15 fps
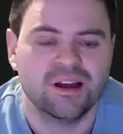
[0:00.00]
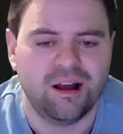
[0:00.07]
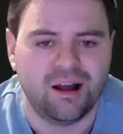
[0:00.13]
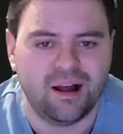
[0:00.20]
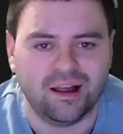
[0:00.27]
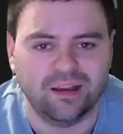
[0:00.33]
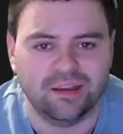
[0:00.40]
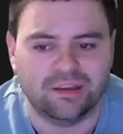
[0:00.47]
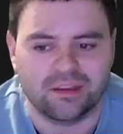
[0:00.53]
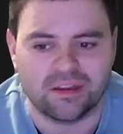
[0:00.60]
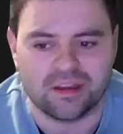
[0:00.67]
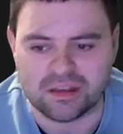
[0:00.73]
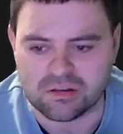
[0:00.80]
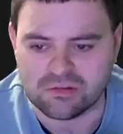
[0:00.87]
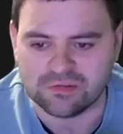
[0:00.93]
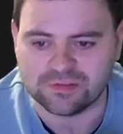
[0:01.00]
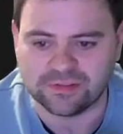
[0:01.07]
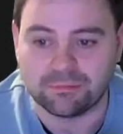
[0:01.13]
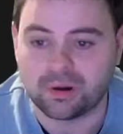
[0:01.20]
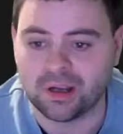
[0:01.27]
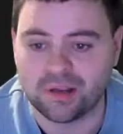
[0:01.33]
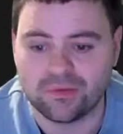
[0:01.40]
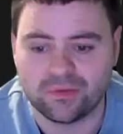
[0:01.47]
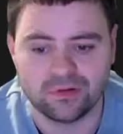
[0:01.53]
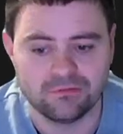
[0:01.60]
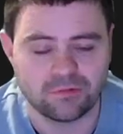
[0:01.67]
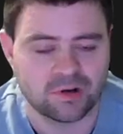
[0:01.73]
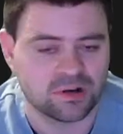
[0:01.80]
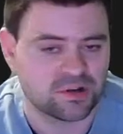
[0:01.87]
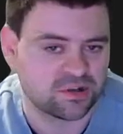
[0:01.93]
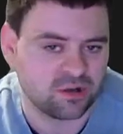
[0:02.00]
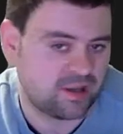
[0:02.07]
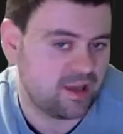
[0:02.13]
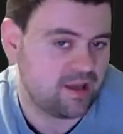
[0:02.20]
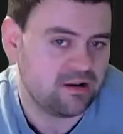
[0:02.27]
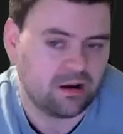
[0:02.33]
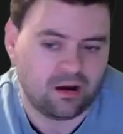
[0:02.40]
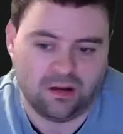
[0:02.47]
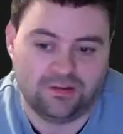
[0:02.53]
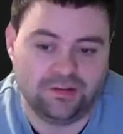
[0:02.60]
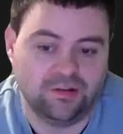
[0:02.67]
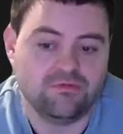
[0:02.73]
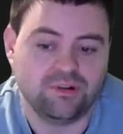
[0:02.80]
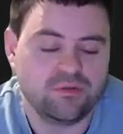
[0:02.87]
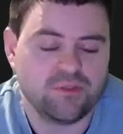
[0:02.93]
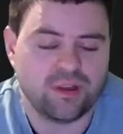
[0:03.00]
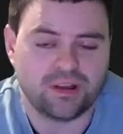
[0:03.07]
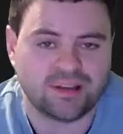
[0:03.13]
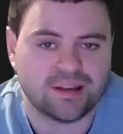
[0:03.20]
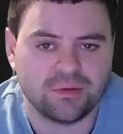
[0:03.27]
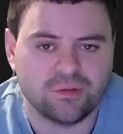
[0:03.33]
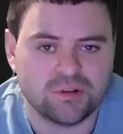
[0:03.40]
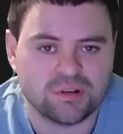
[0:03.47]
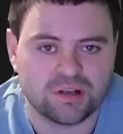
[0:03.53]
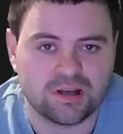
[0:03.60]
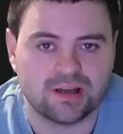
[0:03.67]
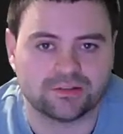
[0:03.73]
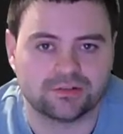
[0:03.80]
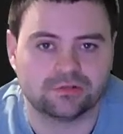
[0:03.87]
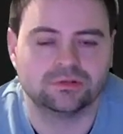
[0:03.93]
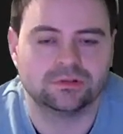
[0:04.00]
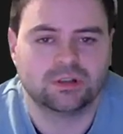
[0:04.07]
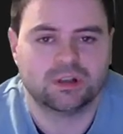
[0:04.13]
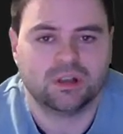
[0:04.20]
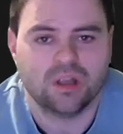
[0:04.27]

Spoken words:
and it used Python, which again, I don't know that language at all.